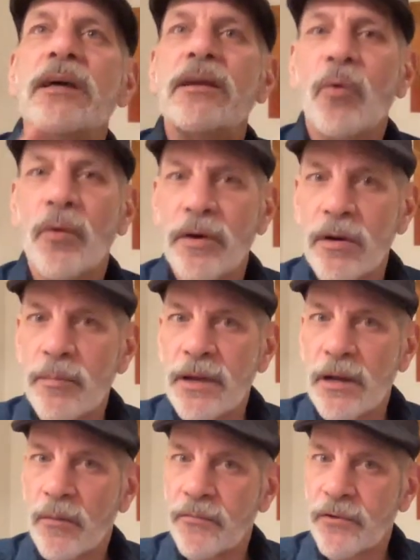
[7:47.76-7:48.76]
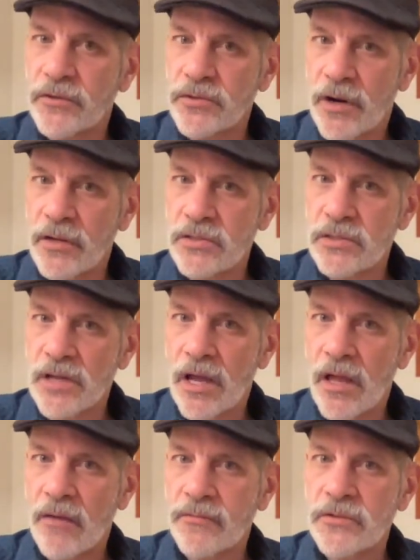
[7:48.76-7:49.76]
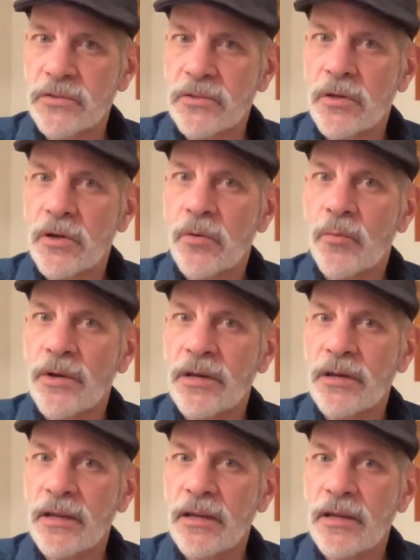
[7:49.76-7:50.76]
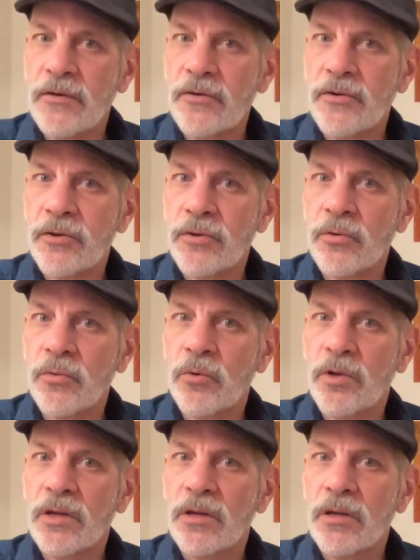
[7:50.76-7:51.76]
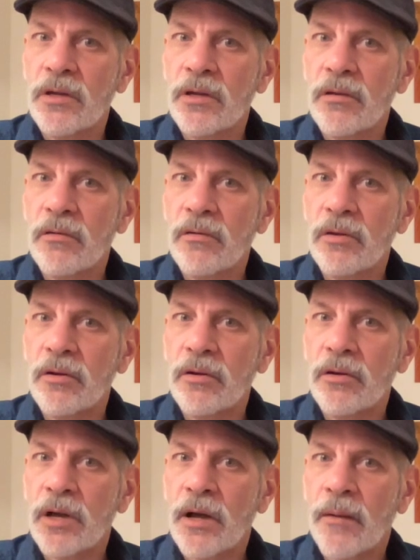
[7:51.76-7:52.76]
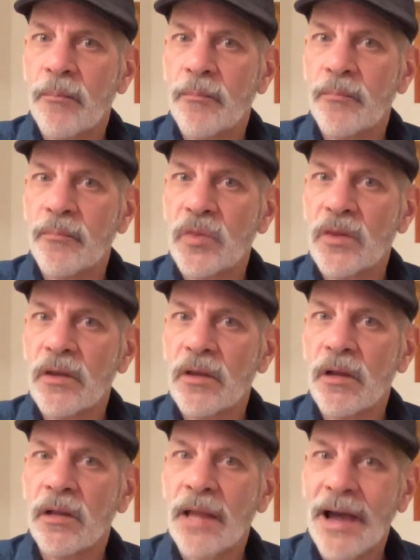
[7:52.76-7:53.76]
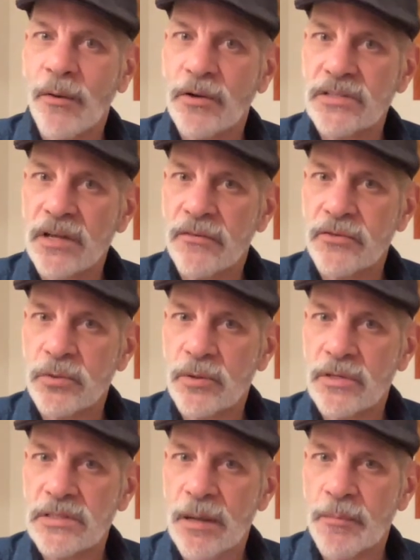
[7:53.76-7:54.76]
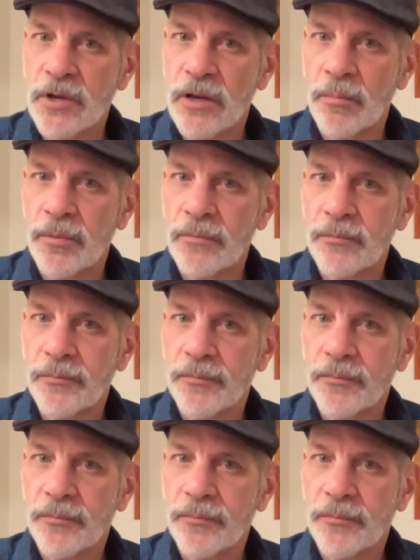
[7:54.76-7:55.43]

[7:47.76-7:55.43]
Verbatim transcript: in order to be helpful to ourselves, we need to um, allow ourselves to accept help